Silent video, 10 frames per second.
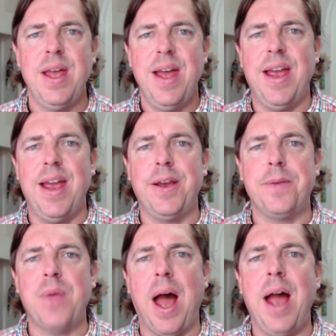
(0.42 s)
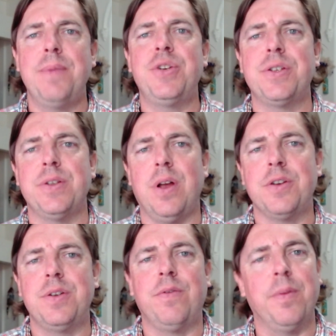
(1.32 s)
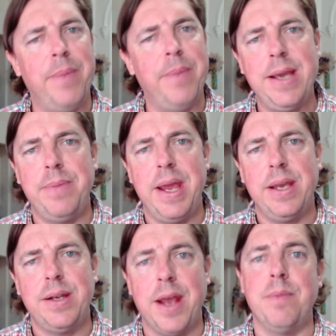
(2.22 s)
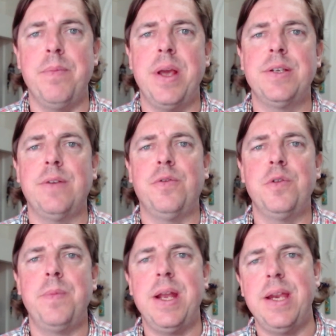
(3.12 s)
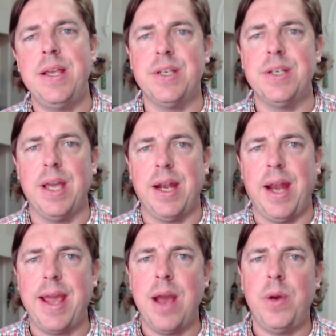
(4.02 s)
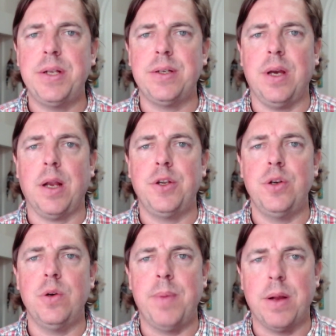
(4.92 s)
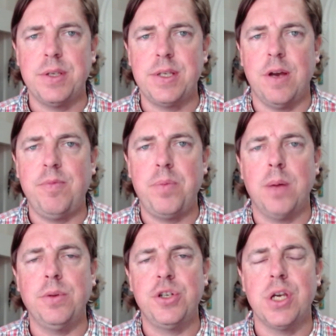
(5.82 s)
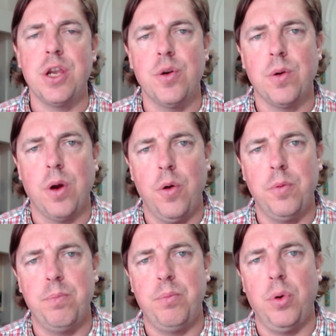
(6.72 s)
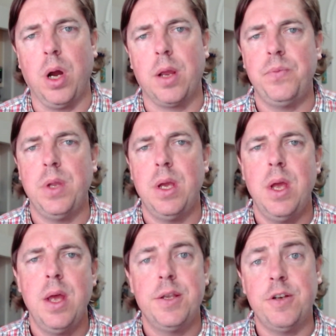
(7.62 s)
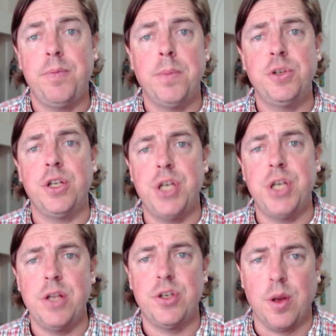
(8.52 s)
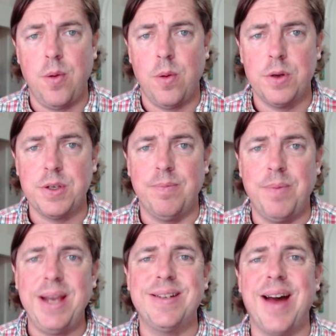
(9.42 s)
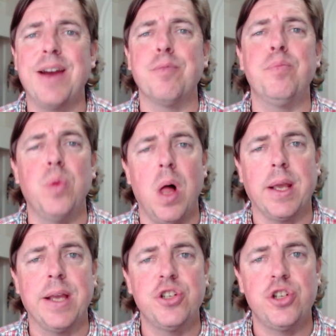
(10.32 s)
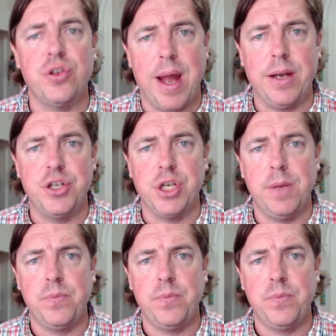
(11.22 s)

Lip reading: Hey there, I am Jason Logston from Makin Bacon and Amazing Food Made Easy, and I can't wait to talk to you about self-publishing your own book. Self-publishing changed the course of my entire blogging strategy,